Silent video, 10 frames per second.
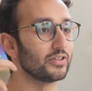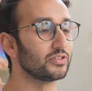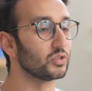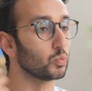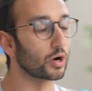There's
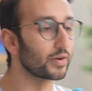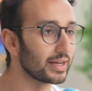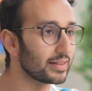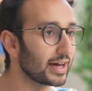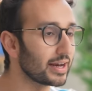this
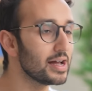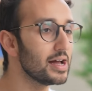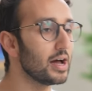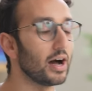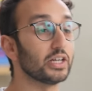worry that
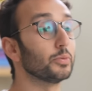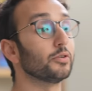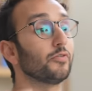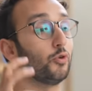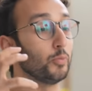I don't
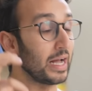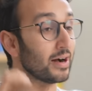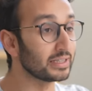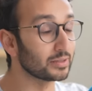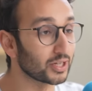want to fall
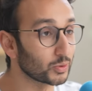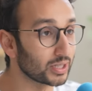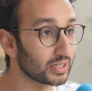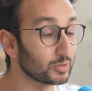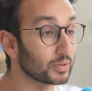behind in my
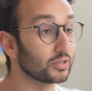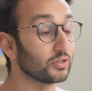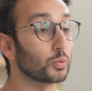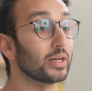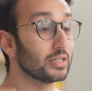20s, because
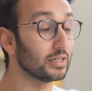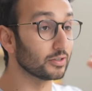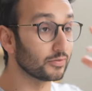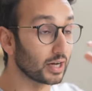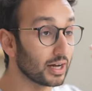your 20s
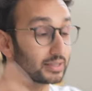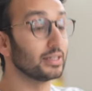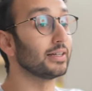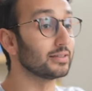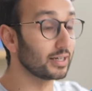are for
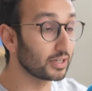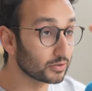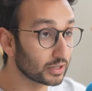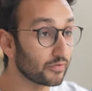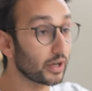hustling and setting
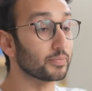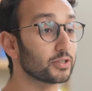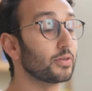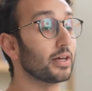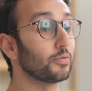yourself up
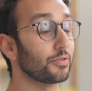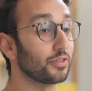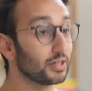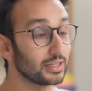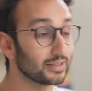so that your
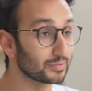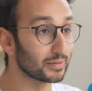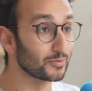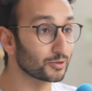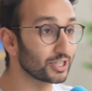30s can
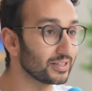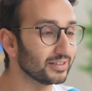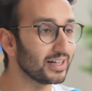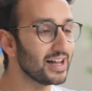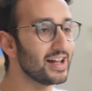be more
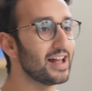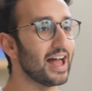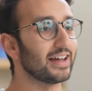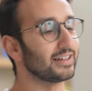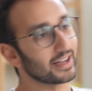chill.
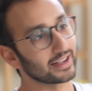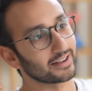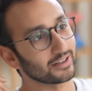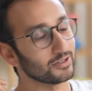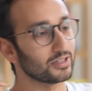And
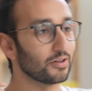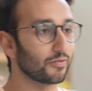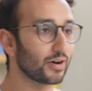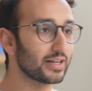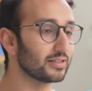like, you see your
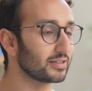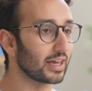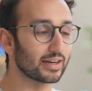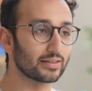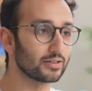friends
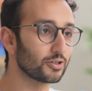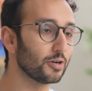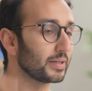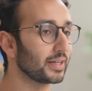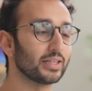getting the
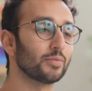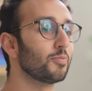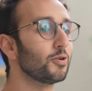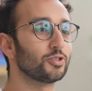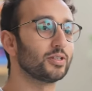job and getting the
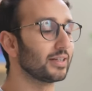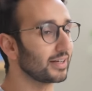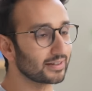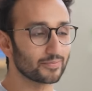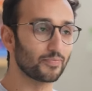promotion and
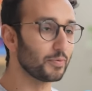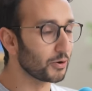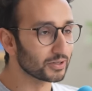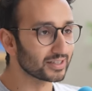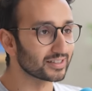getting the
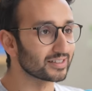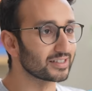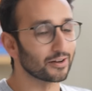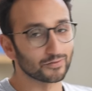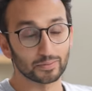bonuses and
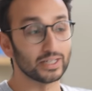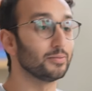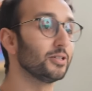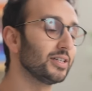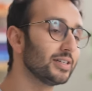stuff at
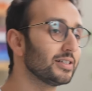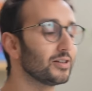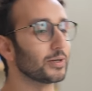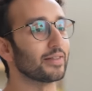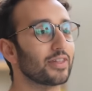PwC and
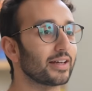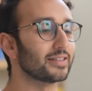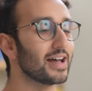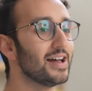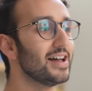Deloitte and things.